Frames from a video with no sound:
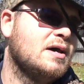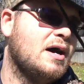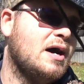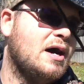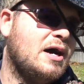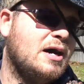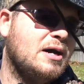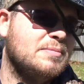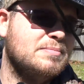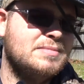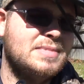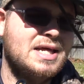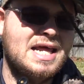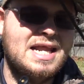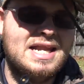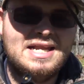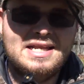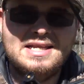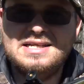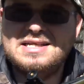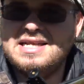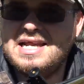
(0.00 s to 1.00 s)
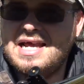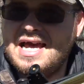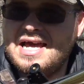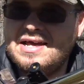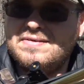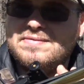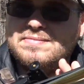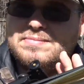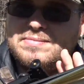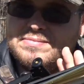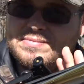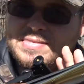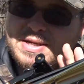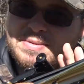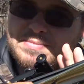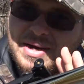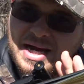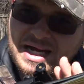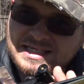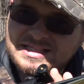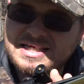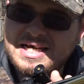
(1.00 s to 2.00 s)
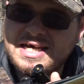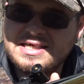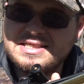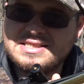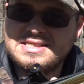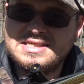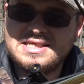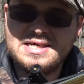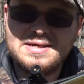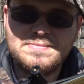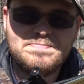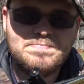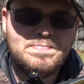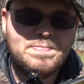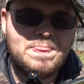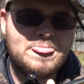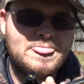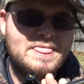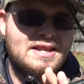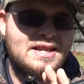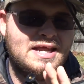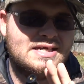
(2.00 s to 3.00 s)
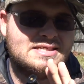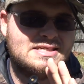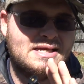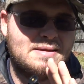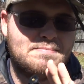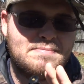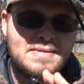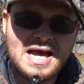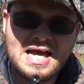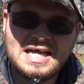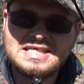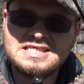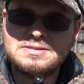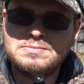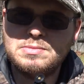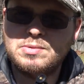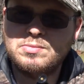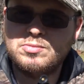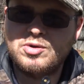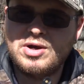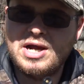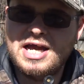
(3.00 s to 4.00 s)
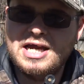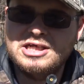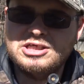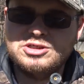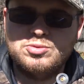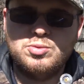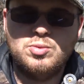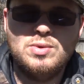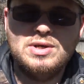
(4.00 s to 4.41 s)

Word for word: Um, it, in my testing, it has a maximum range